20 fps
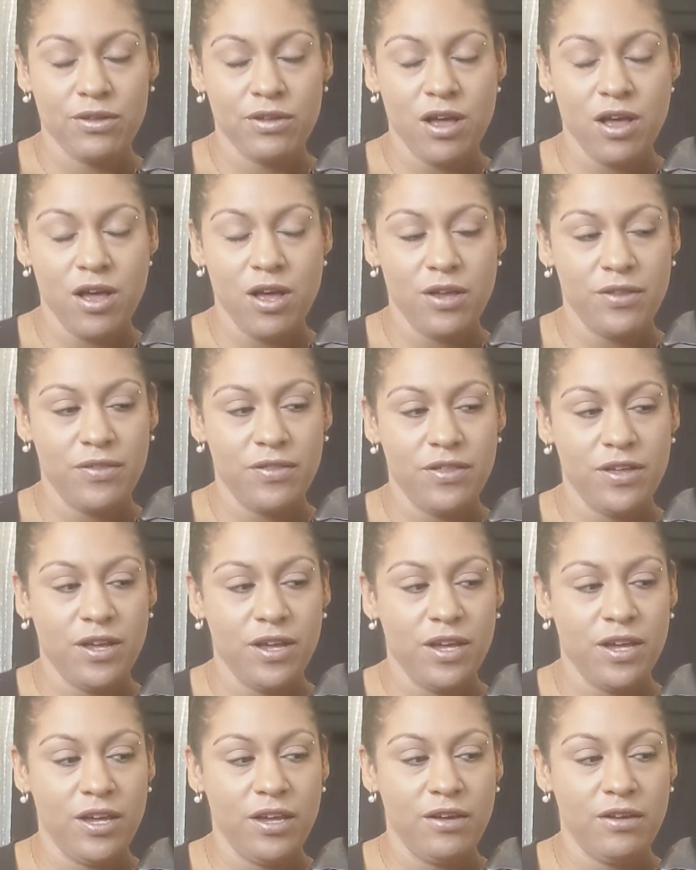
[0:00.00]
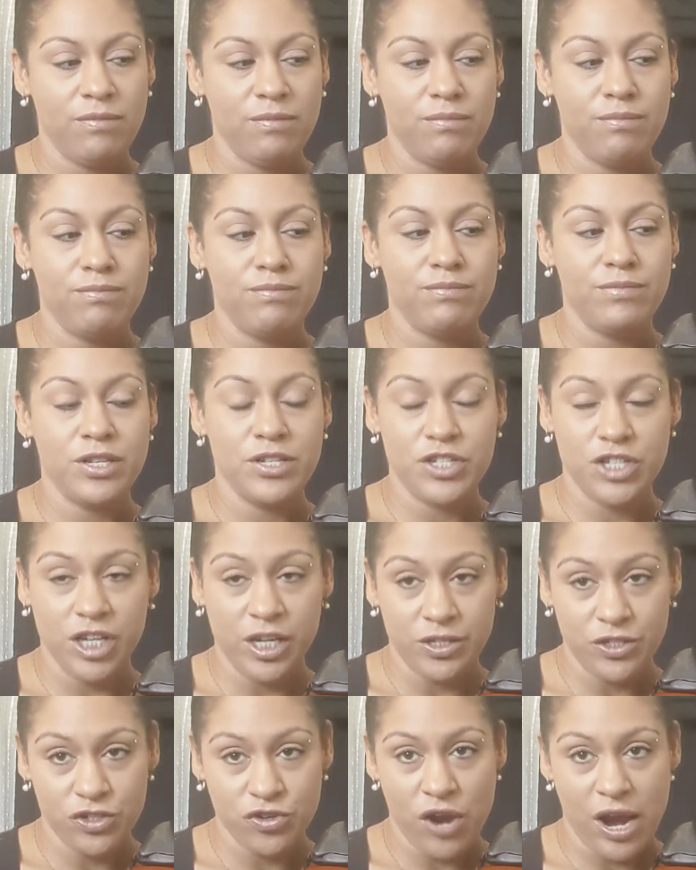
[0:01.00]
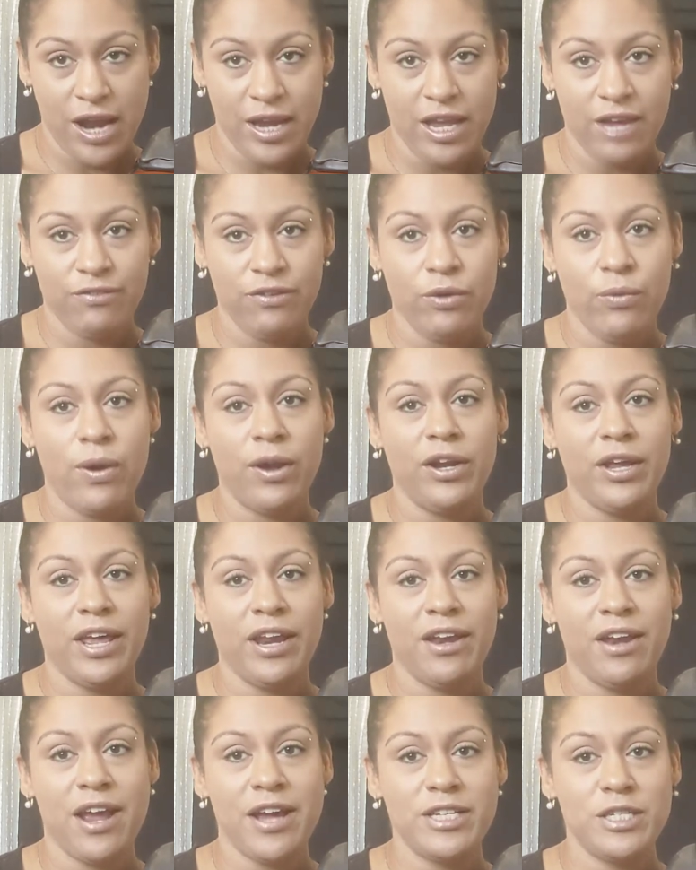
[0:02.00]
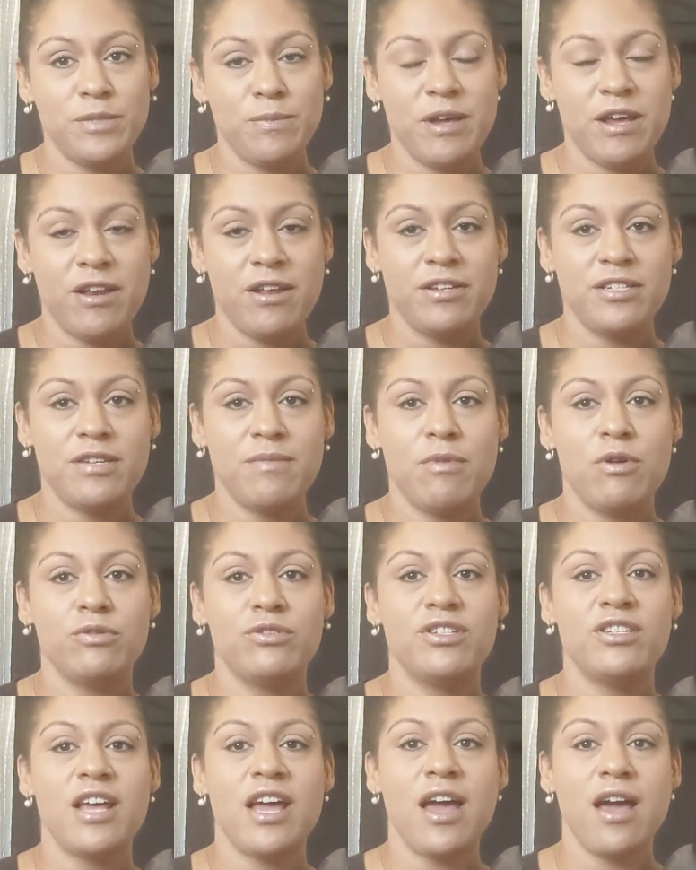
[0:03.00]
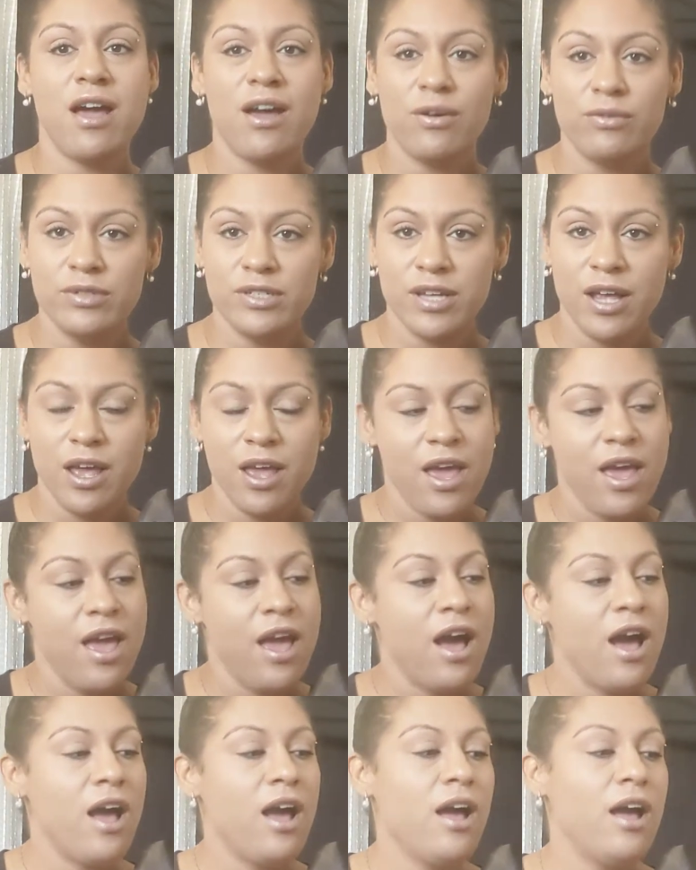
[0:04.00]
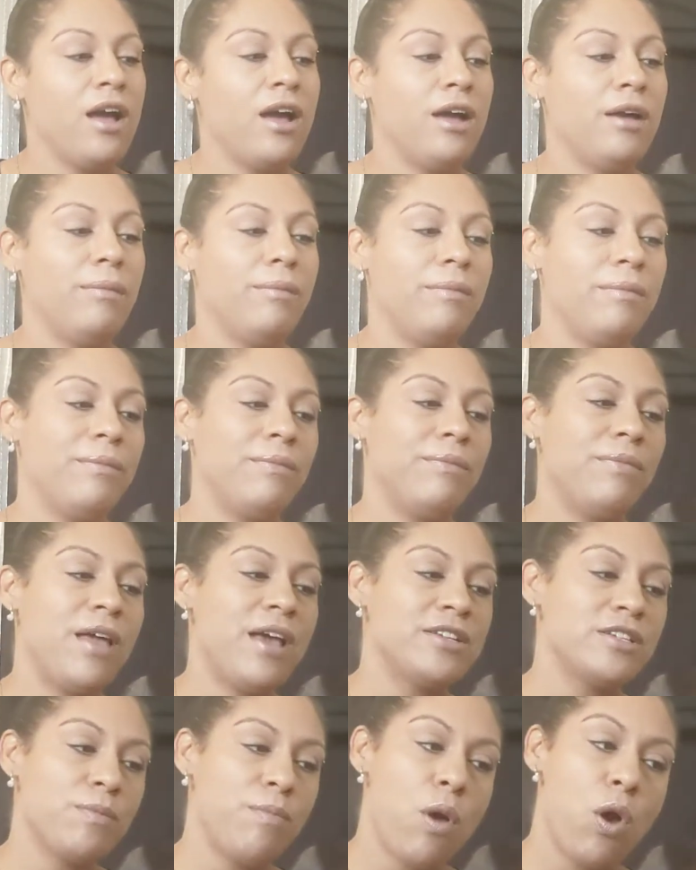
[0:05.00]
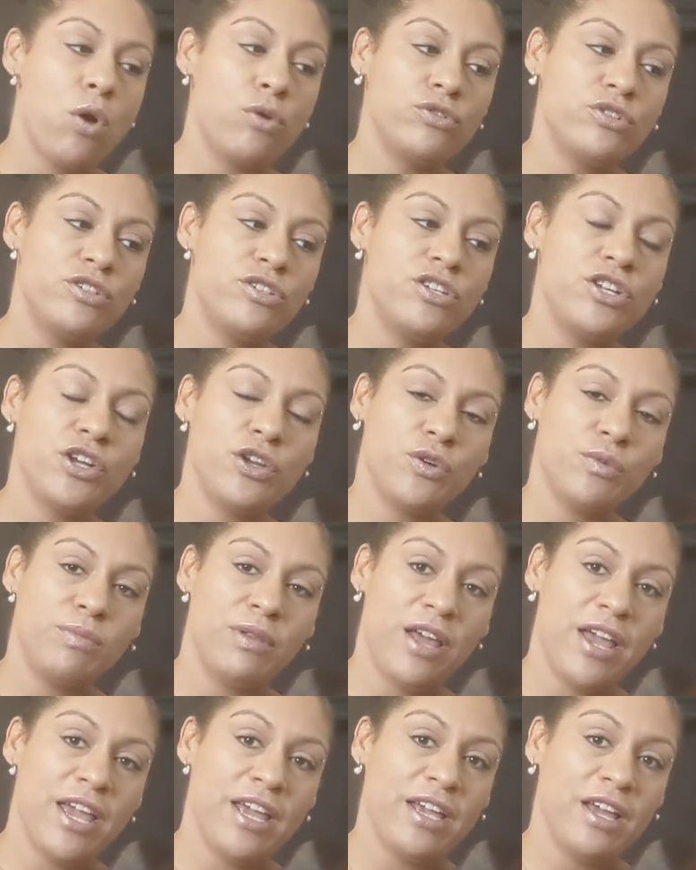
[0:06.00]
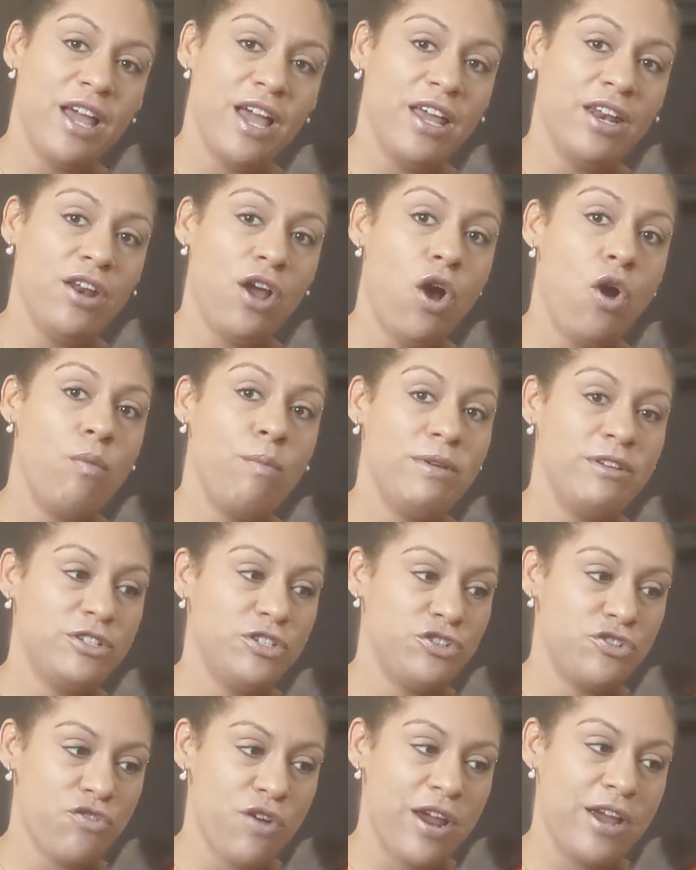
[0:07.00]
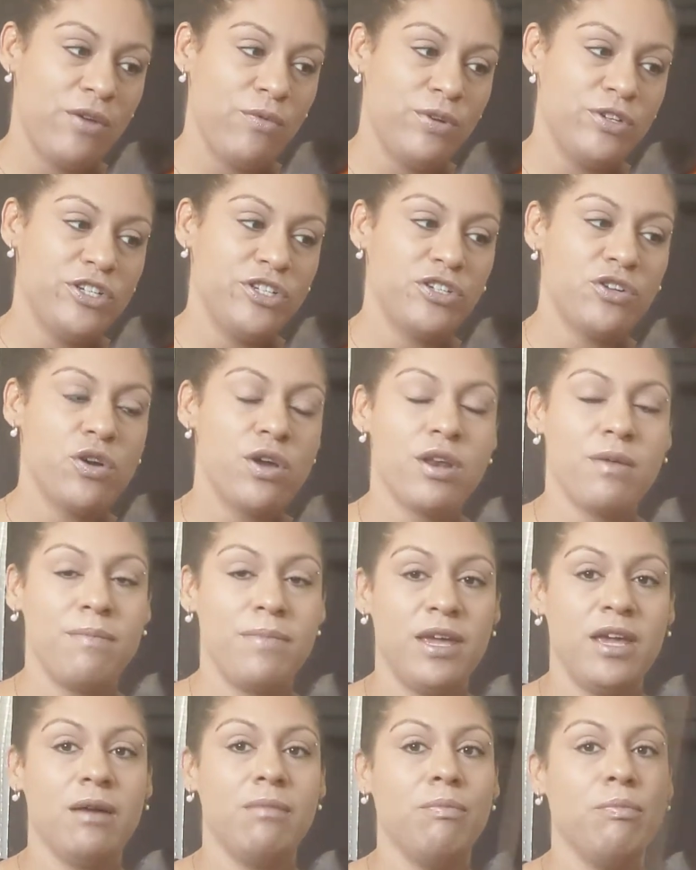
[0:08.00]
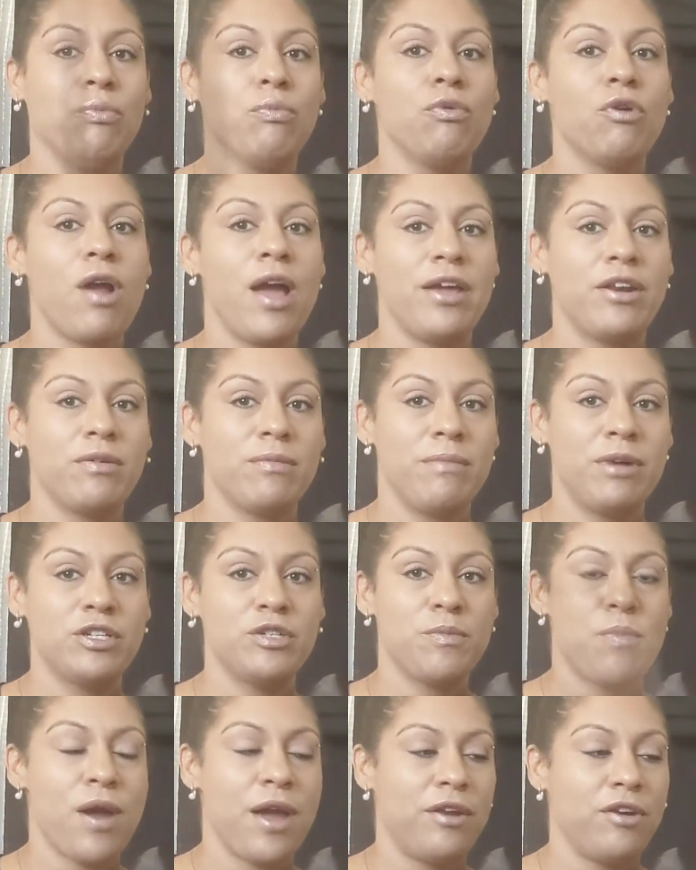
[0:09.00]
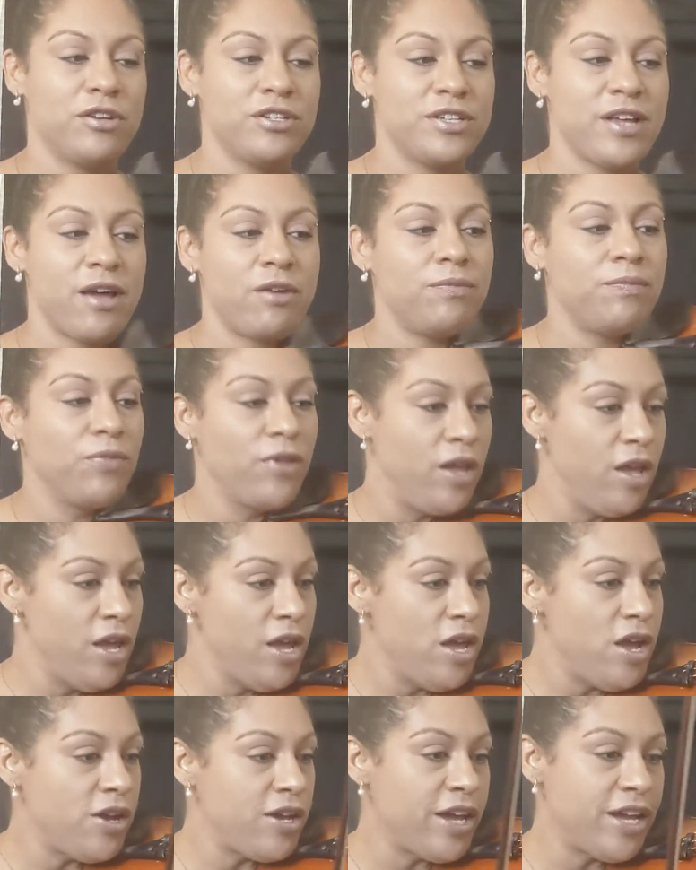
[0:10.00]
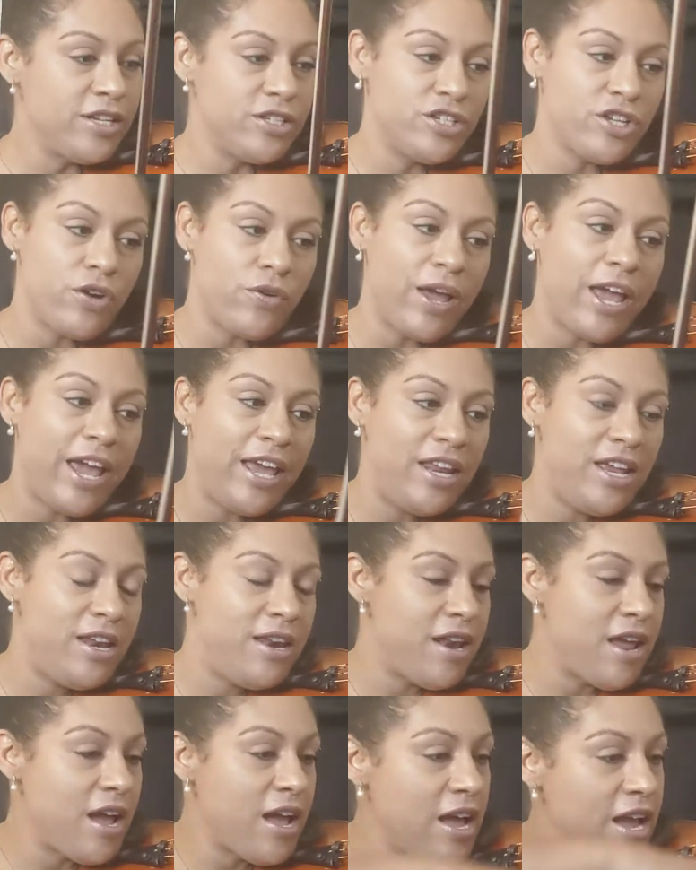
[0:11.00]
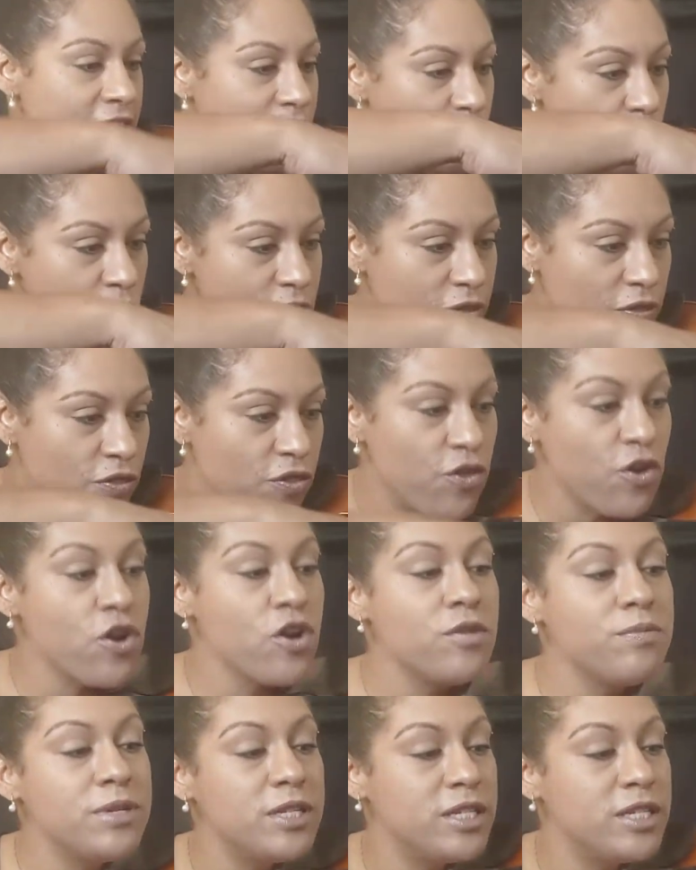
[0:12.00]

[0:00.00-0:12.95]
on the G string if you want to get a nice pianissimo sound, as opposed to playing an open string, which is going to be a brighter, much brighter sound. Okay, so 89, we're in third